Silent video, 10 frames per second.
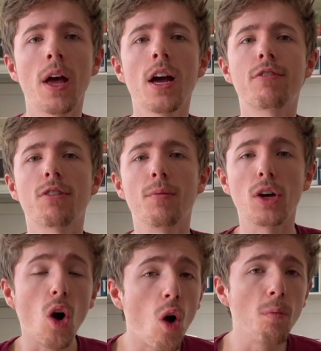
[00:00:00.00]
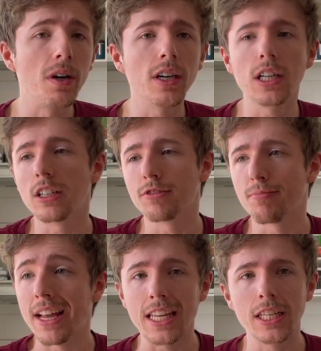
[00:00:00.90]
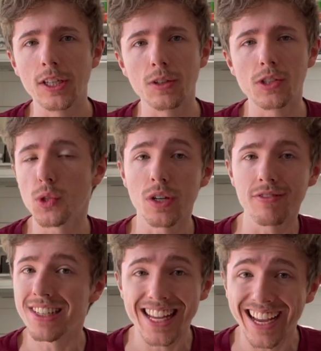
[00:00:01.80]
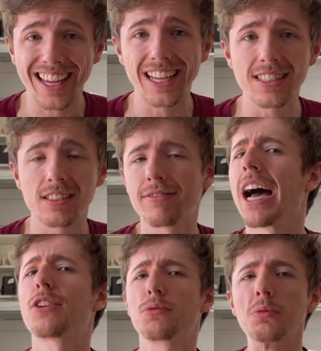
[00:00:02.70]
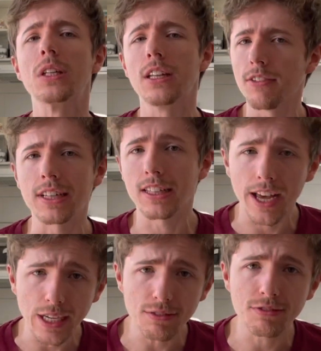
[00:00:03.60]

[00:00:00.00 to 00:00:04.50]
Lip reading: from a coma of many years or even decades of not truly living life.